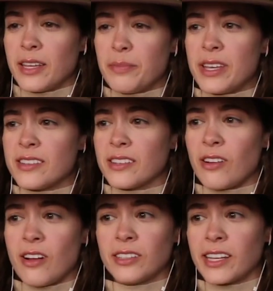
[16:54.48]
pieced it
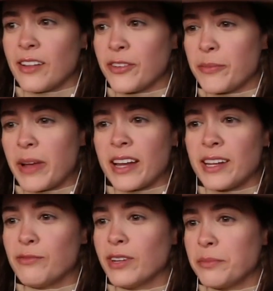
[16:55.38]
all together, man.
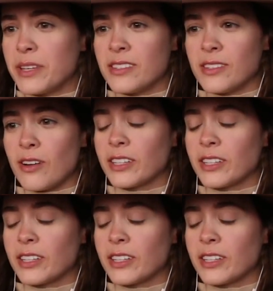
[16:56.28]
He really pieced it all